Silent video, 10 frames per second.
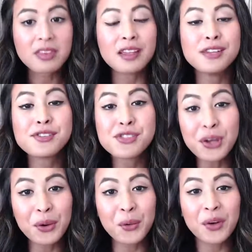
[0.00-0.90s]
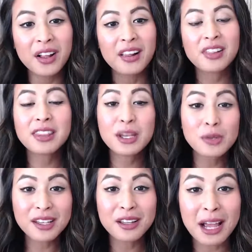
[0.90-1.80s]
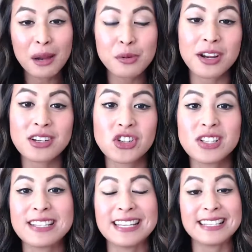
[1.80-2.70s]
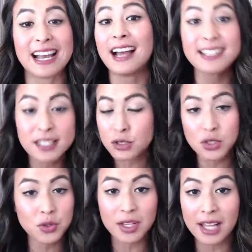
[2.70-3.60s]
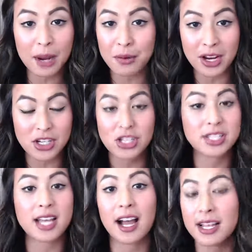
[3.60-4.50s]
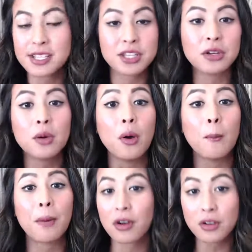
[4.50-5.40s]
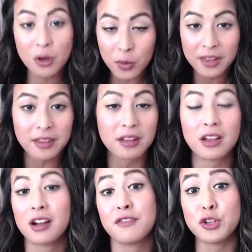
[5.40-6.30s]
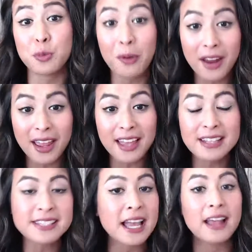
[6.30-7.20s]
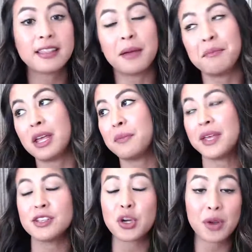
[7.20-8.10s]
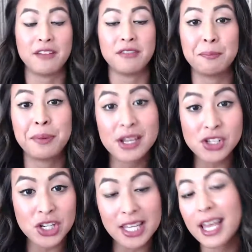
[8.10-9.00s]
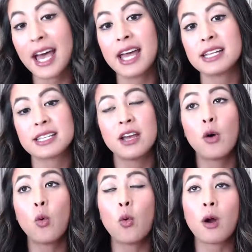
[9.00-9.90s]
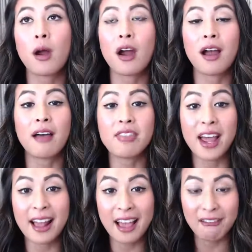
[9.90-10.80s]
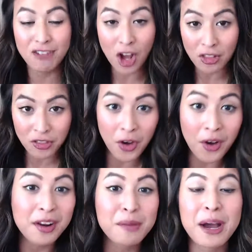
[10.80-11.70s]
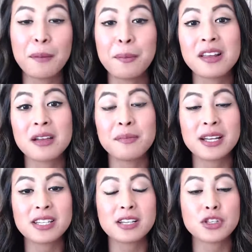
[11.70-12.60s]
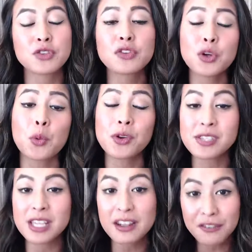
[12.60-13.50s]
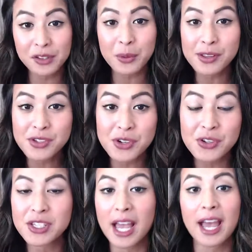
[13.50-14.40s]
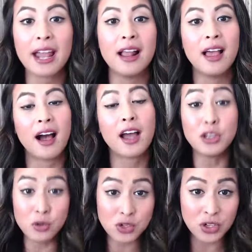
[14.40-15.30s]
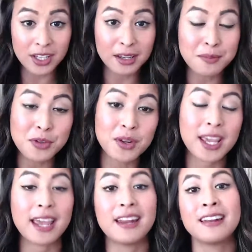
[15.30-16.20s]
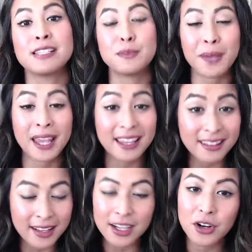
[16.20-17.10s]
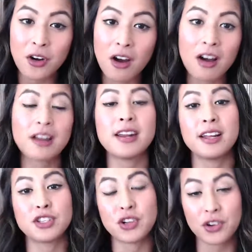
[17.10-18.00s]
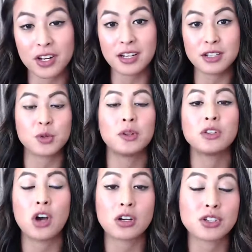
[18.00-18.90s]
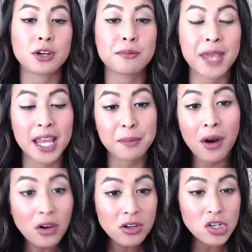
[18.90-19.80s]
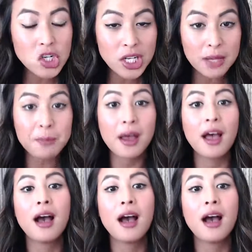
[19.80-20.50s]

And so the thing with collaborations is I still do collaborations. I still partner with a lot of new brands that maybe don't have a budget yet, or that have not thought about putting a budget towards influencers yet. I usually communicate it as paid later on, and I turn it into a long-term paid partnership.